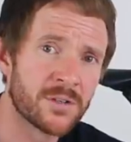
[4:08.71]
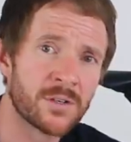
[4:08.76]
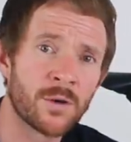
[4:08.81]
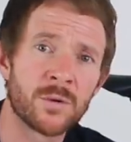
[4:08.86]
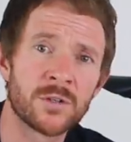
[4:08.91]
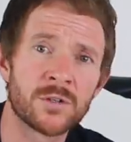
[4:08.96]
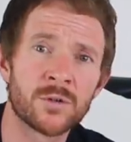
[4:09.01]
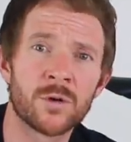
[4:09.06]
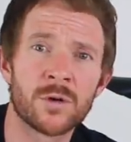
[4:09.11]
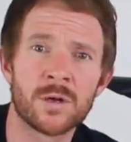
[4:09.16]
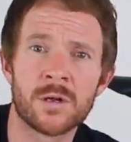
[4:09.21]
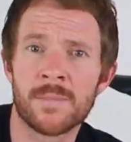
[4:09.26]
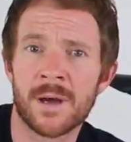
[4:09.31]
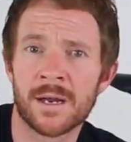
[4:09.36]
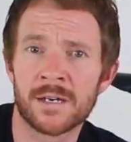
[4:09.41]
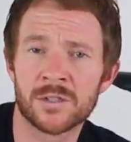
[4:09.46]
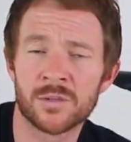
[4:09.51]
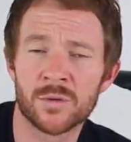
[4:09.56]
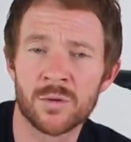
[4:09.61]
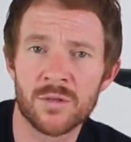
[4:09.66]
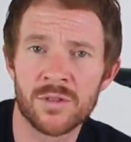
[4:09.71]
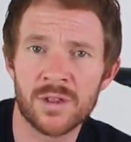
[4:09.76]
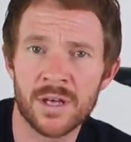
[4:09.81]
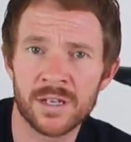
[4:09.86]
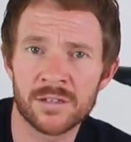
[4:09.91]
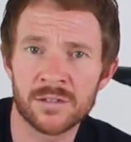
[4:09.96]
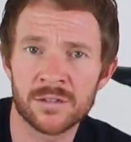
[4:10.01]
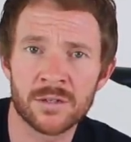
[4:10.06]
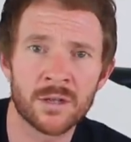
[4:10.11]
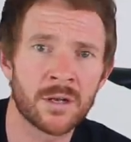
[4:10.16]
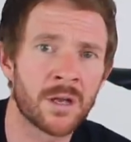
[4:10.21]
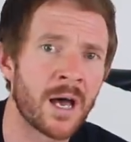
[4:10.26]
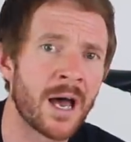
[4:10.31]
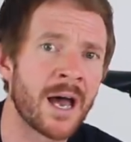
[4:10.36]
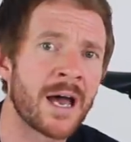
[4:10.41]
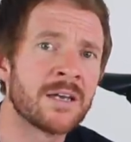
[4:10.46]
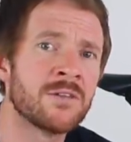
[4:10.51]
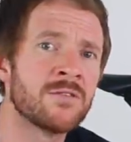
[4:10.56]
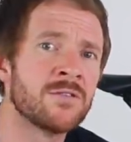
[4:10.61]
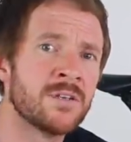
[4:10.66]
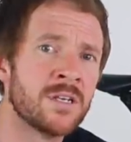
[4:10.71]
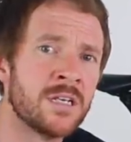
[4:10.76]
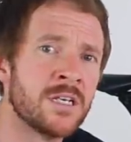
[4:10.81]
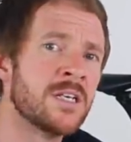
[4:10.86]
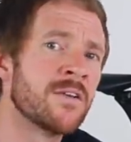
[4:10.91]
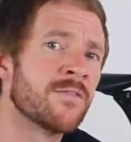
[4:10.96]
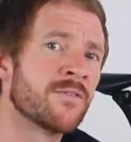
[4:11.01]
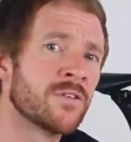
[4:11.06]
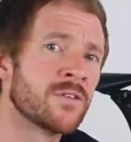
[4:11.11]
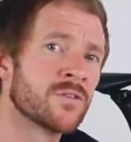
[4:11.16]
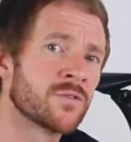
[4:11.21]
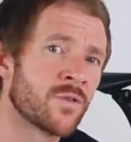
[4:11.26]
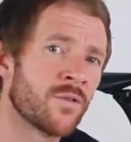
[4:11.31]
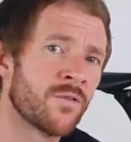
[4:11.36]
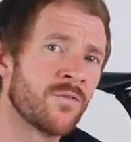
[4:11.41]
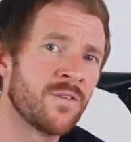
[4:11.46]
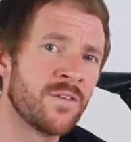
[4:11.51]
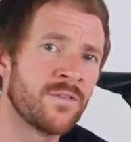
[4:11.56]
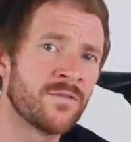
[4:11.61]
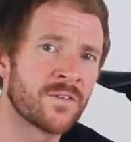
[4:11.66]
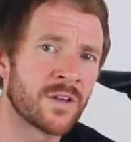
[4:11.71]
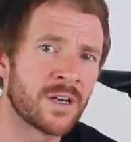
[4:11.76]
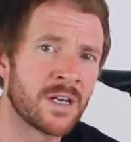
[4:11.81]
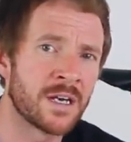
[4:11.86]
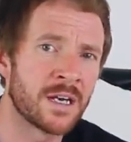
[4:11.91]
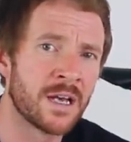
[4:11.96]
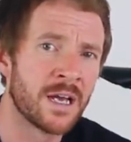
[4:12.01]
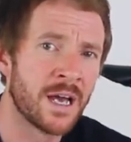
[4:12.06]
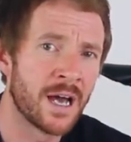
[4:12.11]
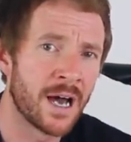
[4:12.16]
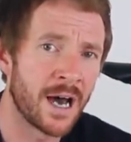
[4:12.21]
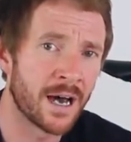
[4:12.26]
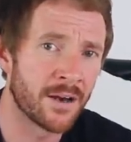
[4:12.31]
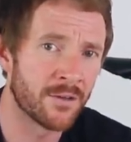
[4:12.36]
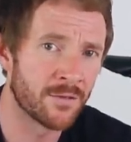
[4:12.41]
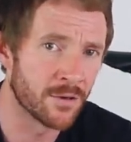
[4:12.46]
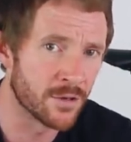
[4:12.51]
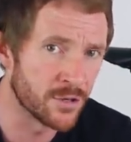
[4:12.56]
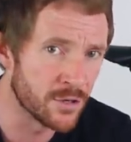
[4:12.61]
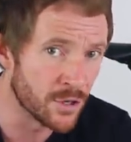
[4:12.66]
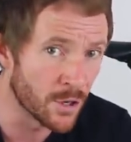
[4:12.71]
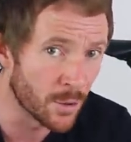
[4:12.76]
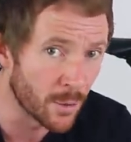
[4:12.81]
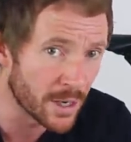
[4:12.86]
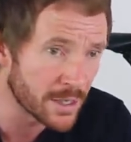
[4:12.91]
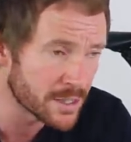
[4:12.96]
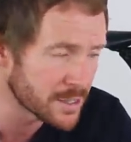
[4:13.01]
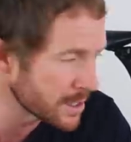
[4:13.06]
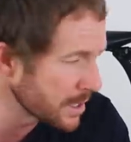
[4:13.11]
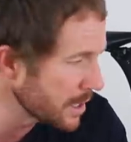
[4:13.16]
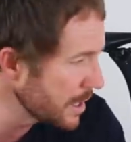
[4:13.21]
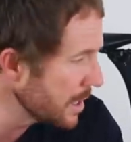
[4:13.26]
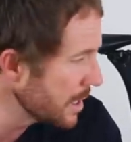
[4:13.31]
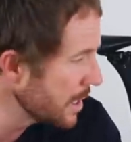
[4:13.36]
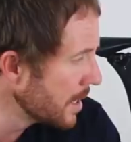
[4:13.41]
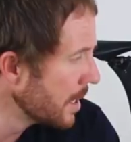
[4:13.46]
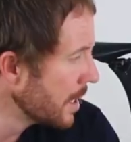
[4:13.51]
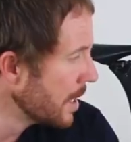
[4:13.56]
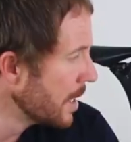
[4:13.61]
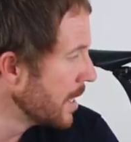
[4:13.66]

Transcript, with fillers: So we're talking about a $2,000 AUD difference or 1,500 USD.